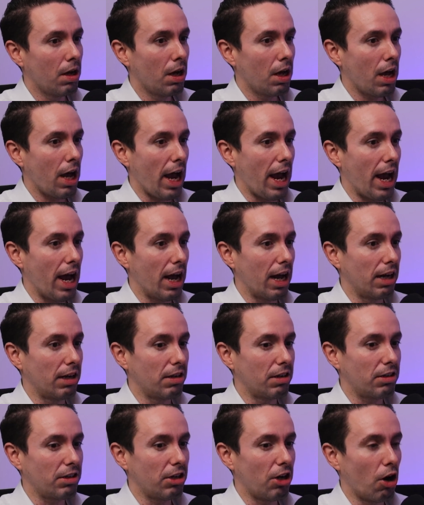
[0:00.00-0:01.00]

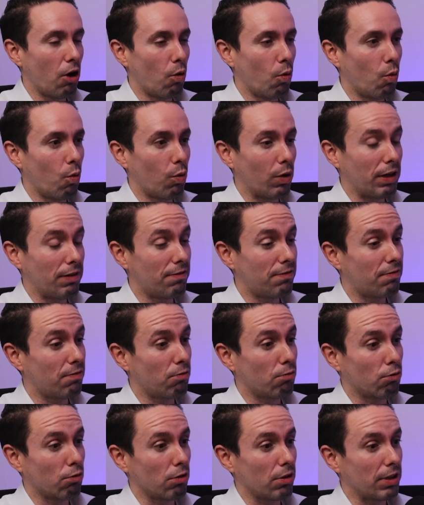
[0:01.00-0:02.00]
And, we've
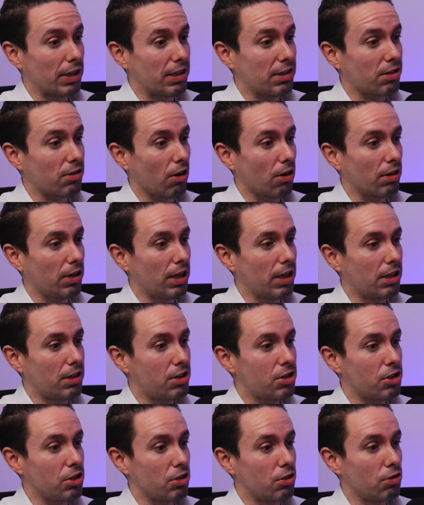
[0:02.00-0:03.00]
really
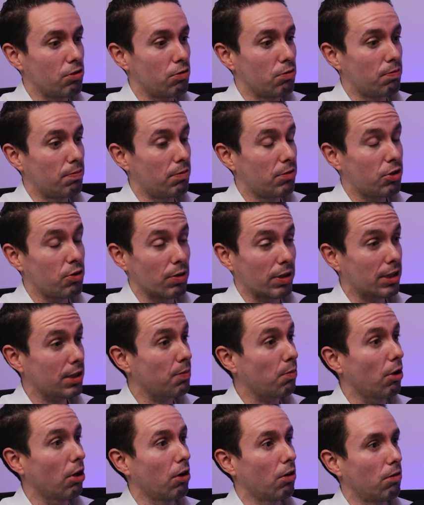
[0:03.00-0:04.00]
started to
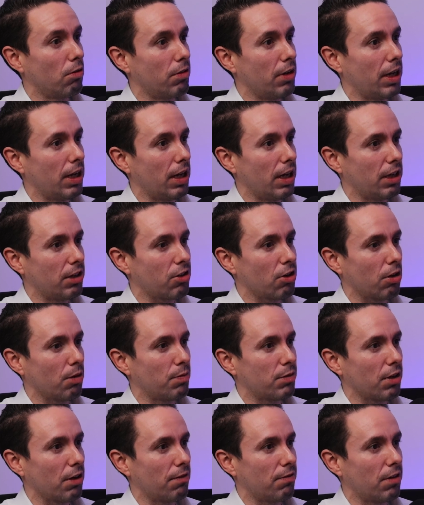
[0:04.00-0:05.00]
explode in
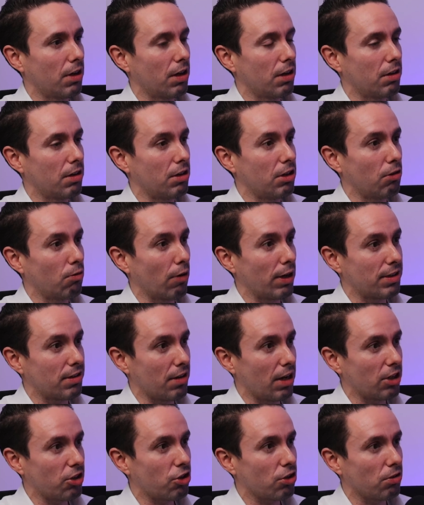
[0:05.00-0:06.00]
terms of the new
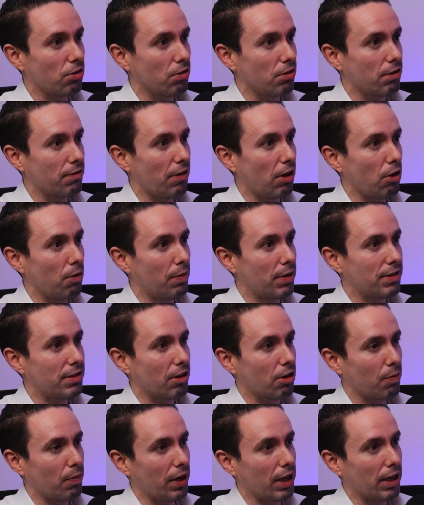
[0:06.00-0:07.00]
residential developments
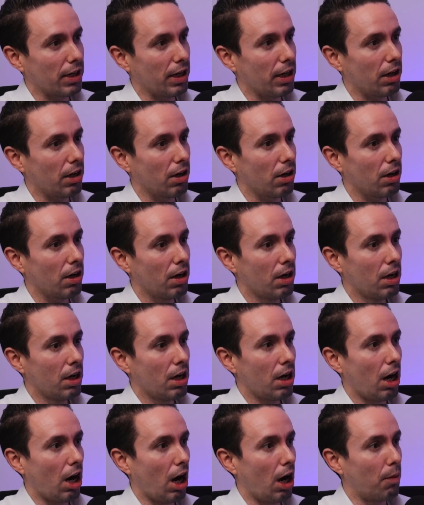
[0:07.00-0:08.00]
that are being here.
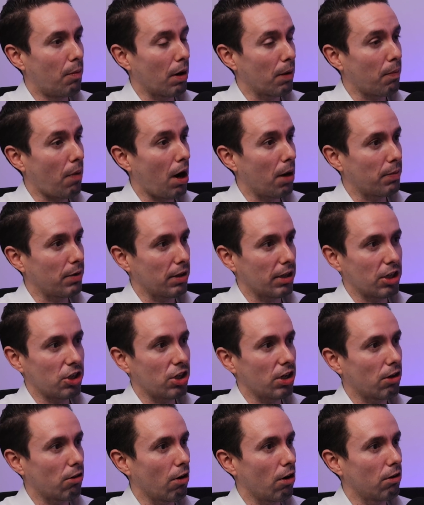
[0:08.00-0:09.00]
Our
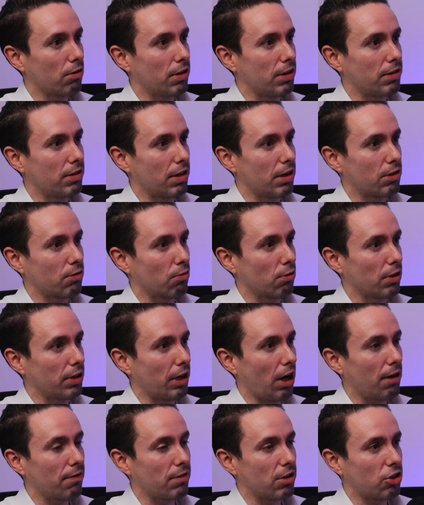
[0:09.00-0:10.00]
population growth is really
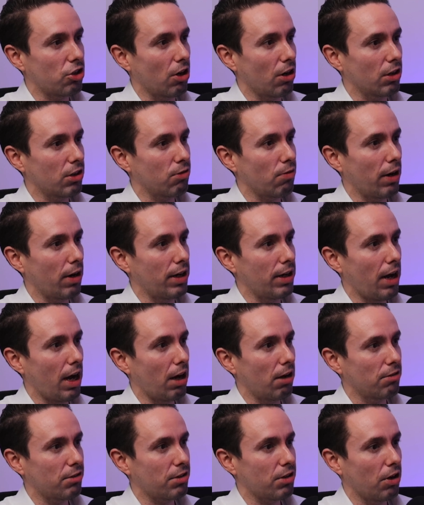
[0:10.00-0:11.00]
off the charts right
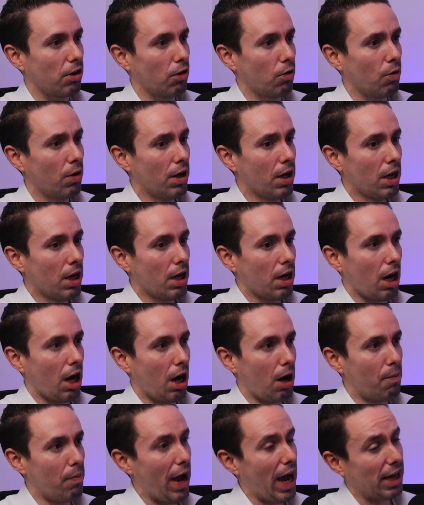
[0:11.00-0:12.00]
now. So
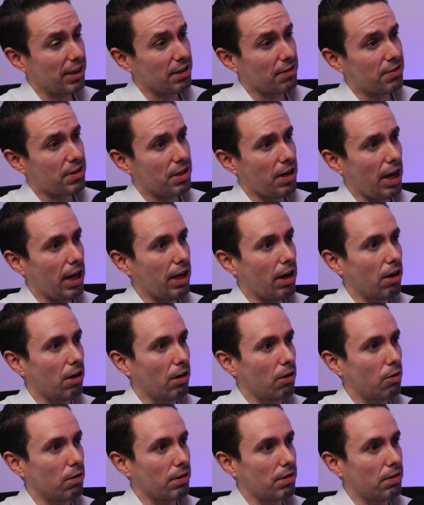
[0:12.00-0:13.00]
as of today,
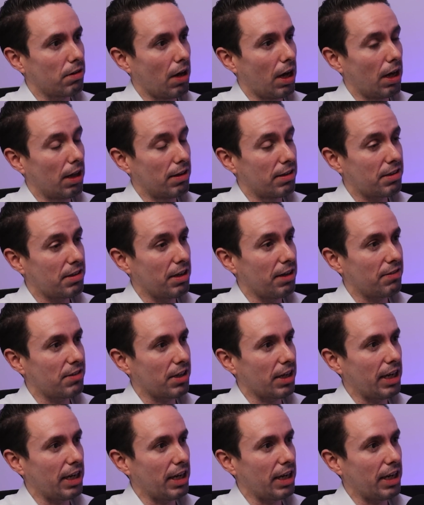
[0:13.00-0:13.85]
the city of Seguin